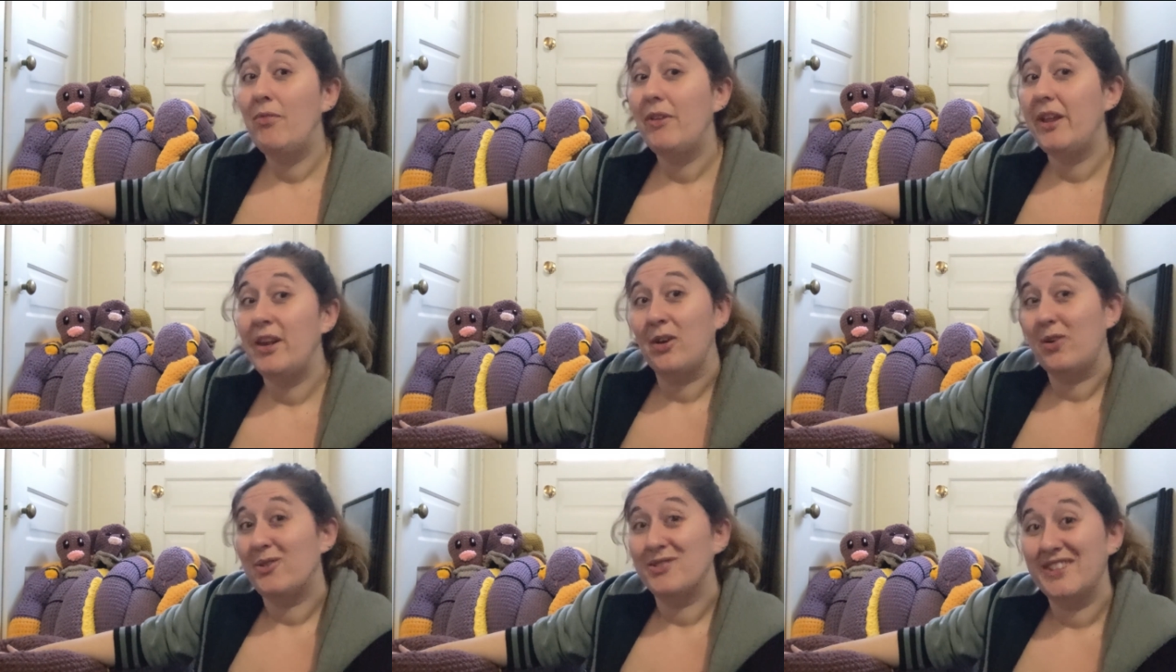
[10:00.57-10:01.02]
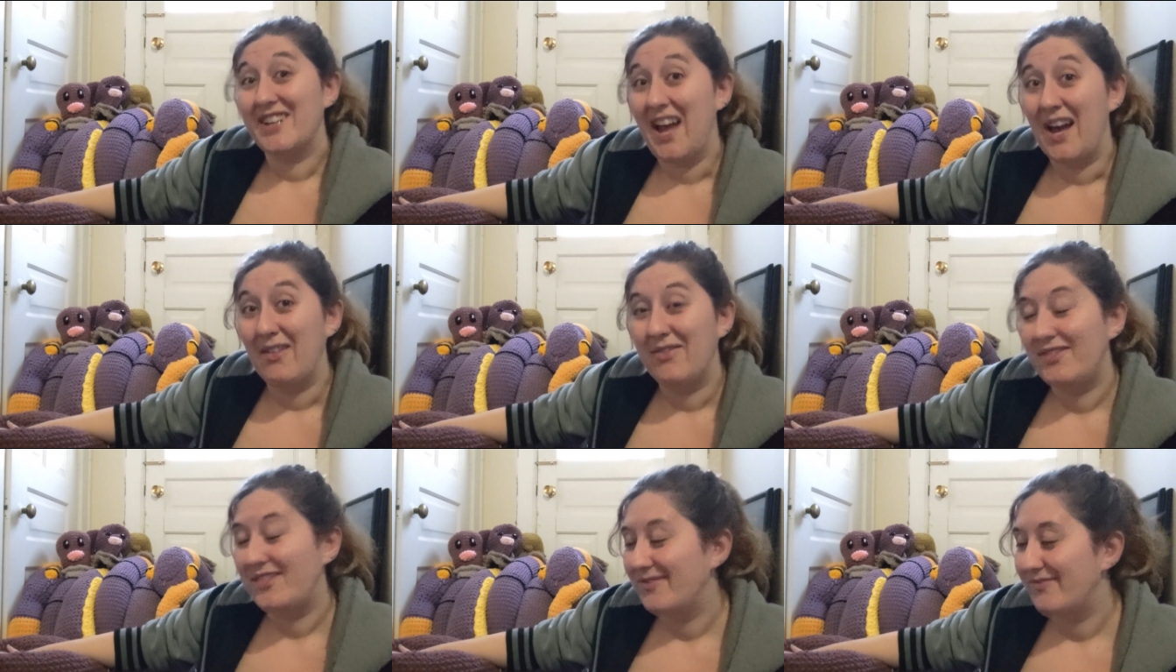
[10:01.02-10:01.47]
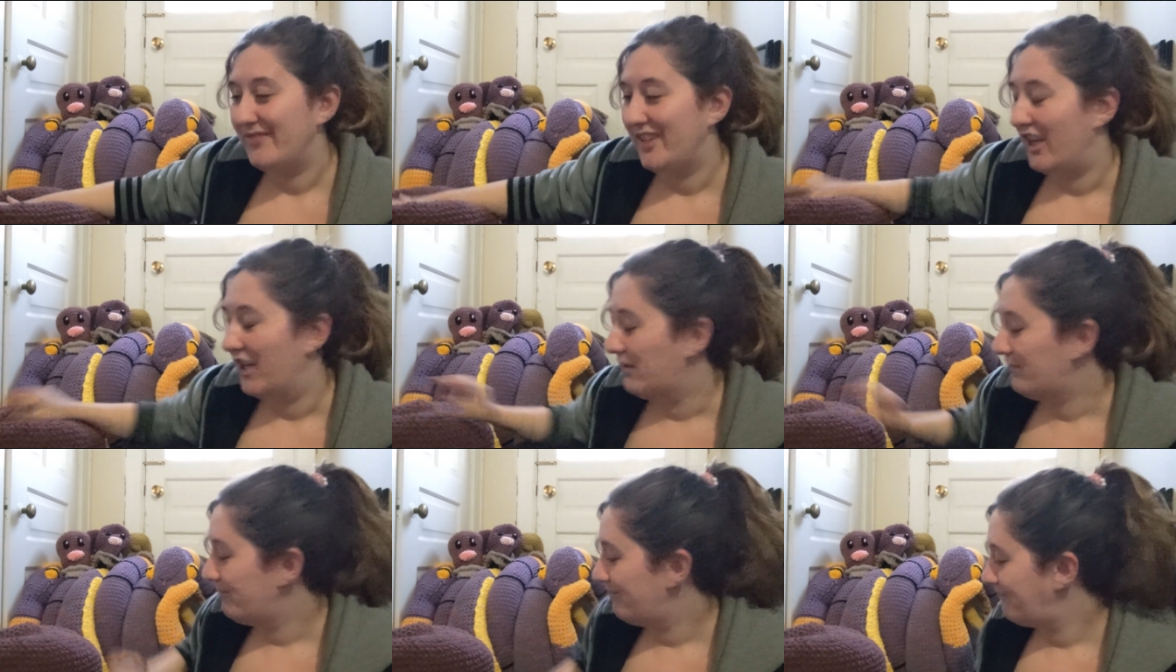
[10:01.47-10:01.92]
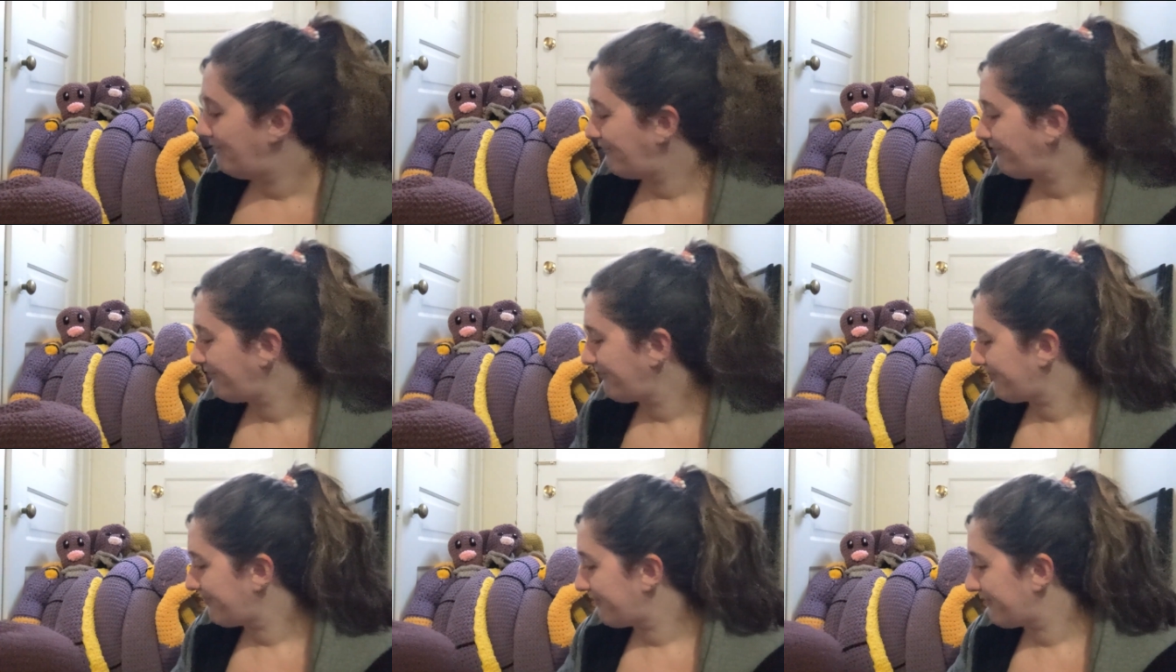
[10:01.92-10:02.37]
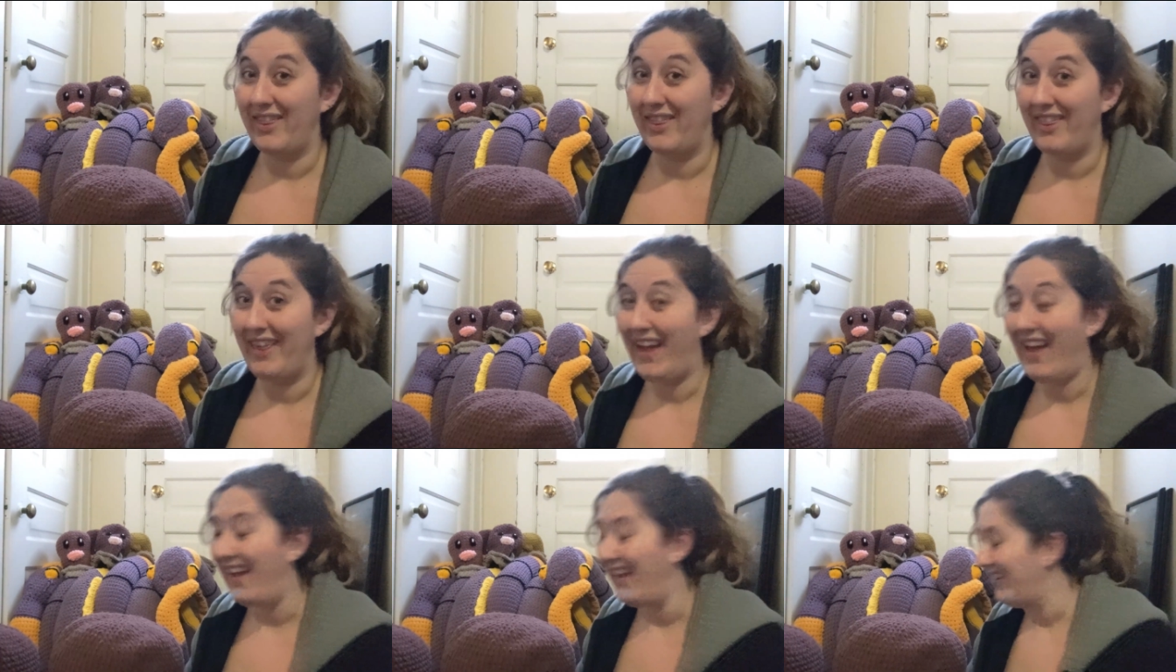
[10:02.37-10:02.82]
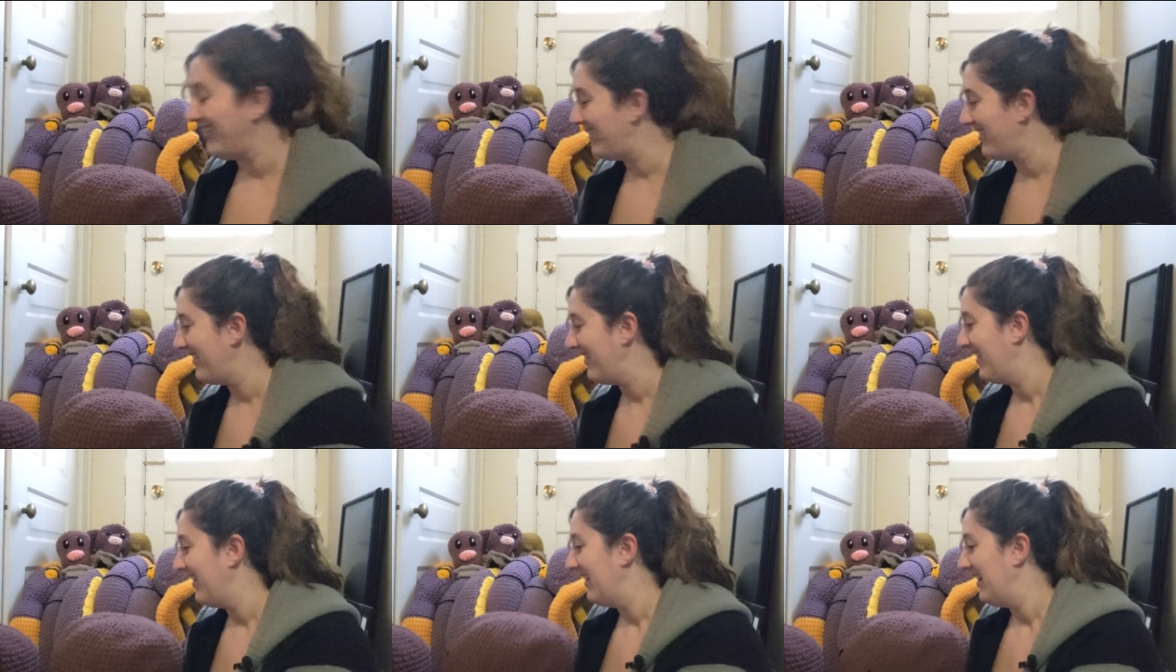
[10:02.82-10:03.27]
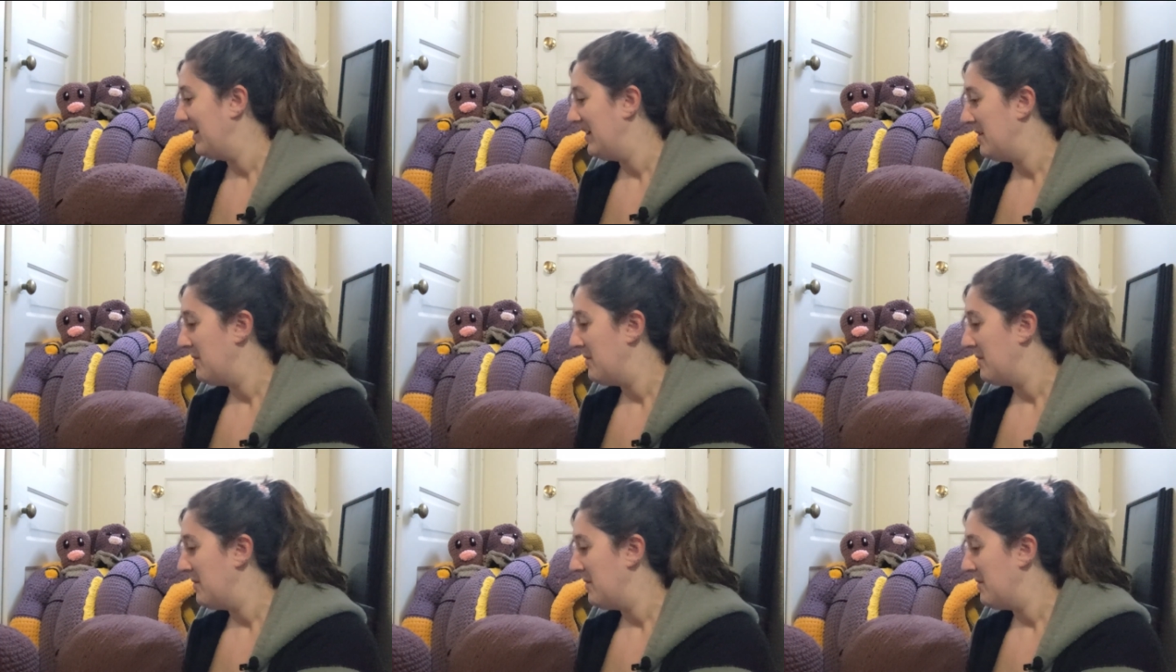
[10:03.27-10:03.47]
hopefully it holds enough, you know? With that,